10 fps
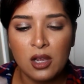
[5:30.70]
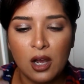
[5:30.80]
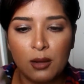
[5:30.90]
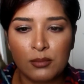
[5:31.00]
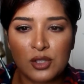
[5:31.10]

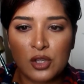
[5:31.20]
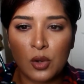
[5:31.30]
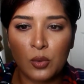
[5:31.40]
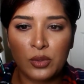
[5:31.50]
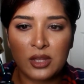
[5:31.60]
Um,
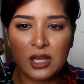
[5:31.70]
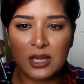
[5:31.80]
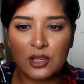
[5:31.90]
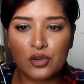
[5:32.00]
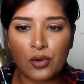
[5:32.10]
so
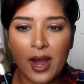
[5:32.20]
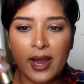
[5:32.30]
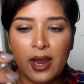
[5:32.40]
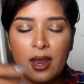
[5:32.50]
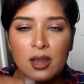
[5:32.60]
the
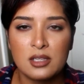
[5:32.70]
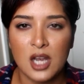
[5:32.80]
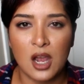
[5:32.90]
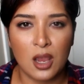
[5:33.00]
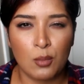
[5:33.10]
dry
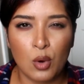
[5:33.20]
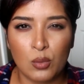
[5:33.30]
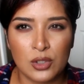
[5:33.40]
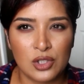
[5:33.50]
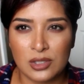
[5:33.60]
time
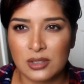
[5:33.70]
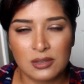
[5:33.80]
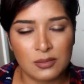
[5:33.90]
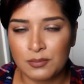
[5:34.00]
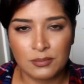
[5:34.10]
would
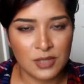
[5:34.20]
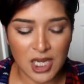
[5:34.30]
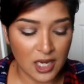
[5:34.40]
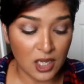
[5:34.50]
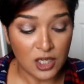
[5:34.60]
just
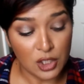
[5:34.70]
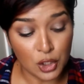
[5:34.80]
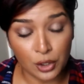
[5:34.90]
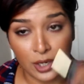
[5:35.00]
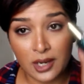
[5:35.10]
take an
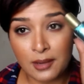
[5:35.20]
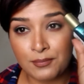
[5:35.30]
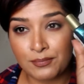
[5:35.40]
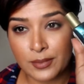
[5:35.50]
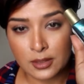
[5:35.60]
eternity
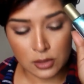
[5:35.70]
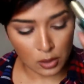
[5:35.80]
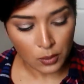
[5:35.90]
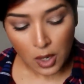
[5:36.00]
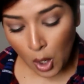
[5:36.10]

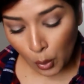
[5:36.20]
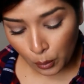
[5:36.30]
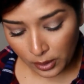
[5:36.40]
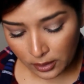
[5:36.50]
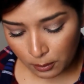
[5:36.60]
so
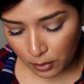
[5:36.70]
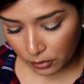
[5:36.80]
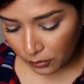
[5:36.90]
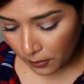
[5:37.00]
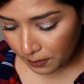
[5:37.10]
really
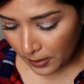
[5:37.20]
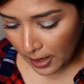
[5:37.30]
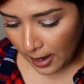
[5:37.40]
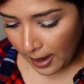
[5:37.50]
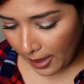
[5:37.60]
beautiful
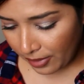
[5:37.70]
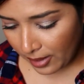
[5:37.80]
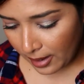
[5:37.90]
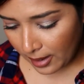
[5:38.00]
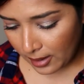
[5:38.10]
and
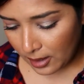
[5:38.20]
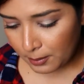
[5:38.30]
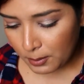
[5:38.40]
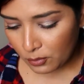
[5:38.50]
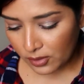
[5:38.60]
then let
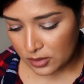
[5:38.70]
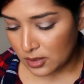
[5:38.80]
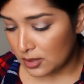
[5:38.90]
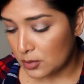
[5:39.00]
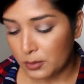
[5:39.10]
me move on
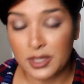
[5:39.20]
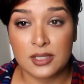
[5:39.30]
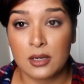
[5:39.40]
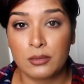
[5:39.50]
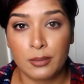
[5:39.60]
to this one
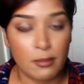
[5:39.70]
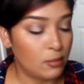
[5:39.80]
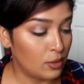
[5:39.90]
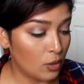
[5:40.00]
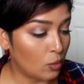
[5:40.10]
because I don't
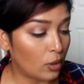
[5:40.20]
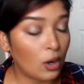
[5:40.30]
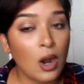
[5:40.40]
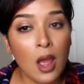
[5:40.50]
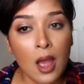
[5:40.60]
remember the order